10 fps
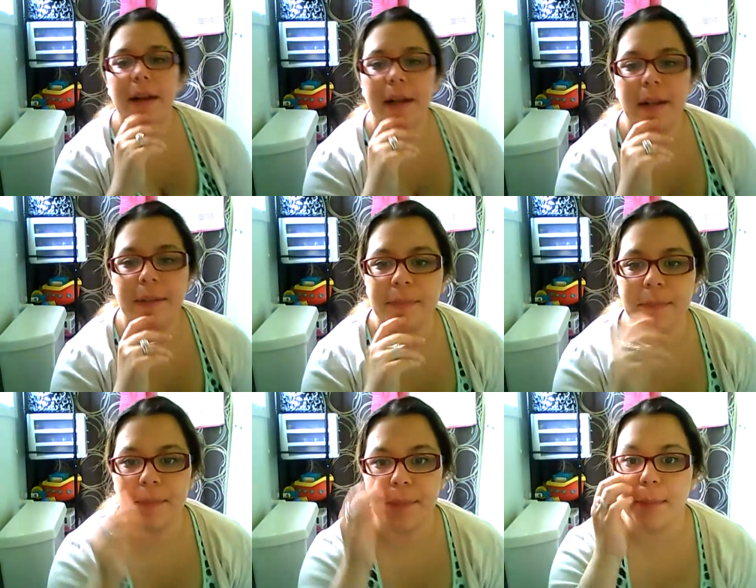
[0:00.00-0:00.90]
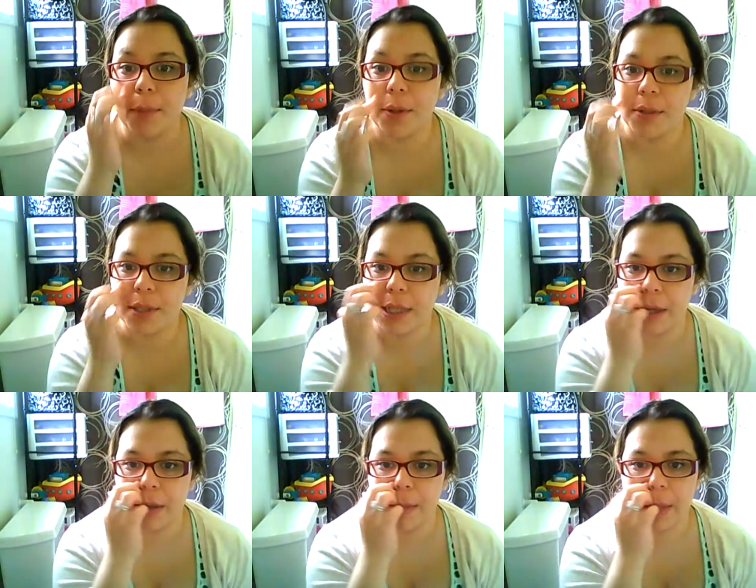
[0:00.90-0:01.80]
but mostly
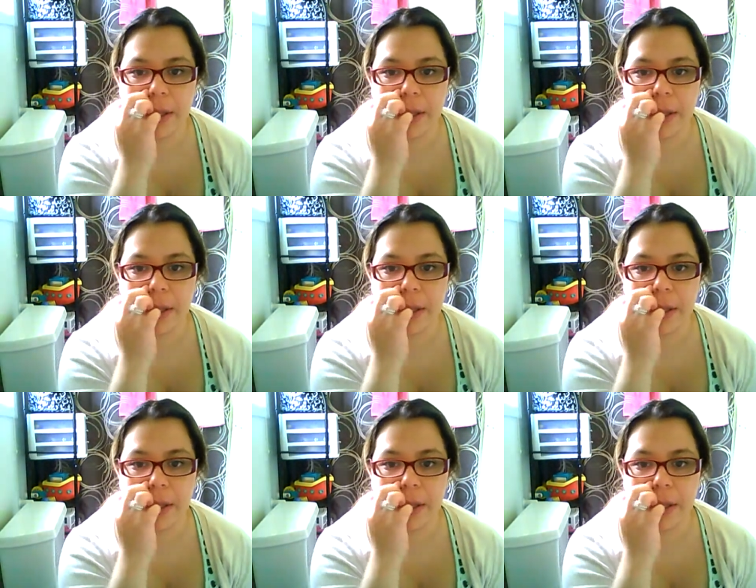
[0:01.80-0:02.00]
here in my